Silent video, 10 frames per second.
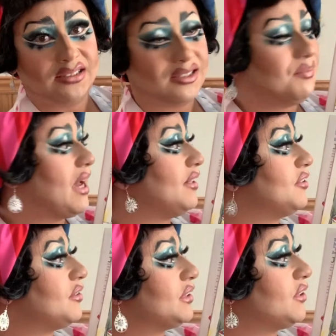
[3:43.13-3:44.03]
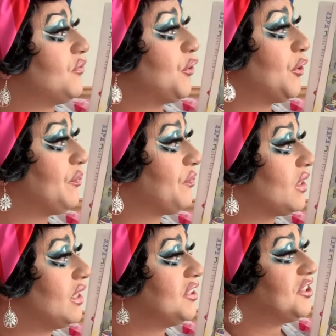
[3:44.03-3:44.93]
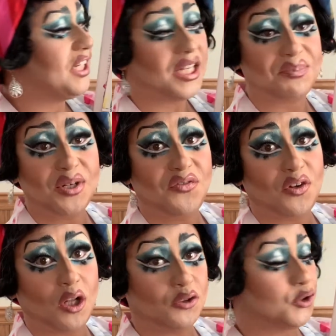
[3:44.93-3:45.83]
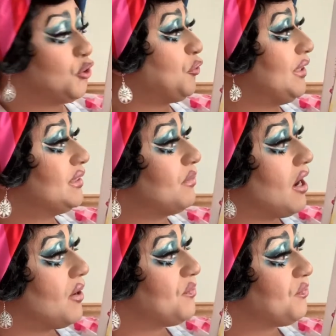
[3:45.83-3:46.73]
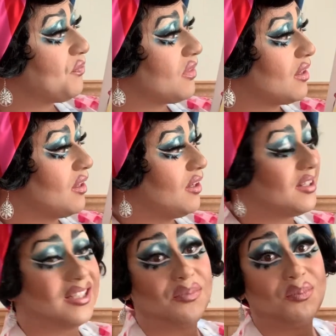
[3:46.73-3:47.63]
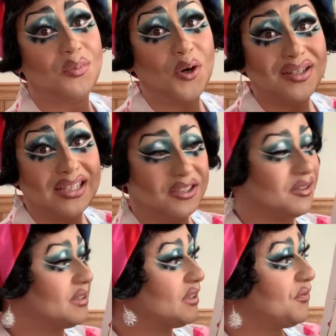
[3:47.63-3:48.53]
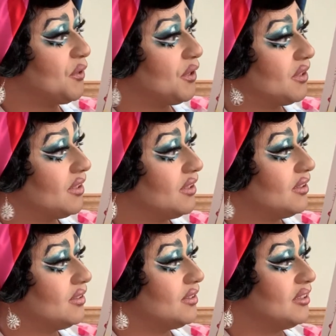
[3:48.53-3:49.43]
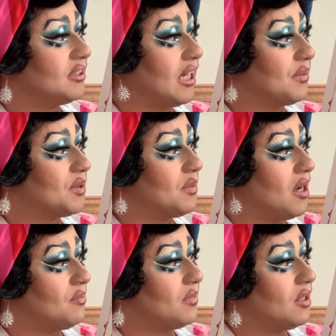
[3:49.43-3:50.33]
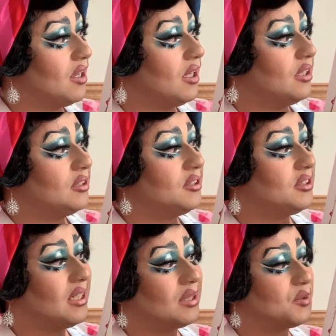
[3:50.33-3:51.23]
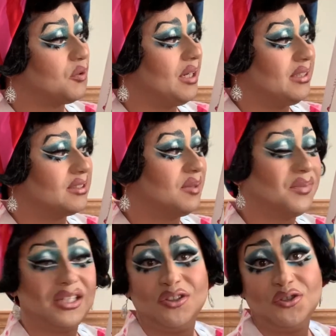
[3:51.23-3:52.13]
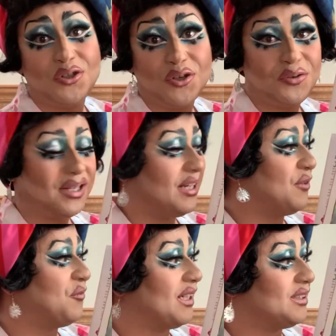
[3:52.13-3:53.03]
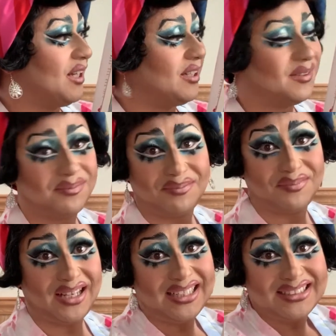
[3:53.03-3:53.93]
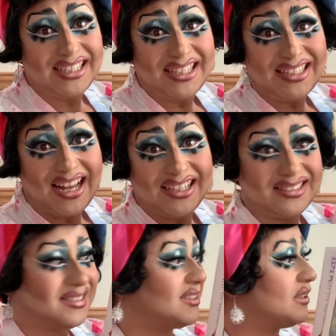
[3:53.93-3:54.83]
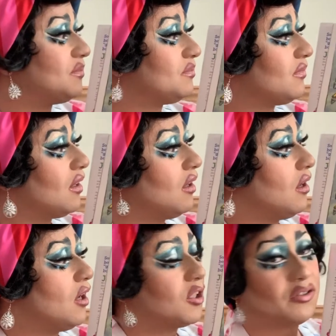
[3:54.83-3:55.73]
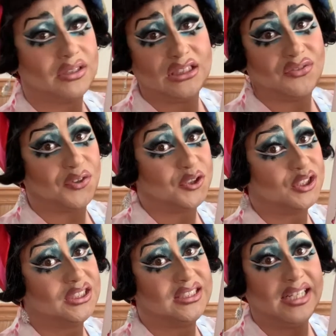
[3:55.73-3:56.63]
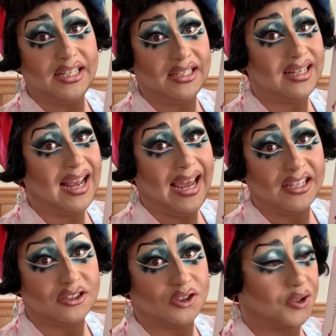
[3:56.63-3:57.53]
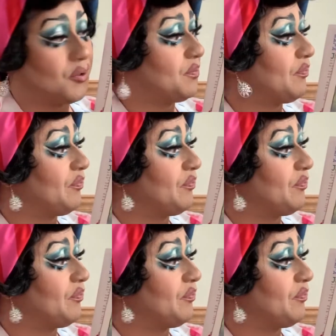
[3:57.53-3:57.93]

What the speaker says: demanded Christopher. Jacob moved closer to his mom. "Good morning, Christopher," said Jacob's mom. "Jacob's wearing something new he invented. Isn't it nice?" Christopher didn't answer.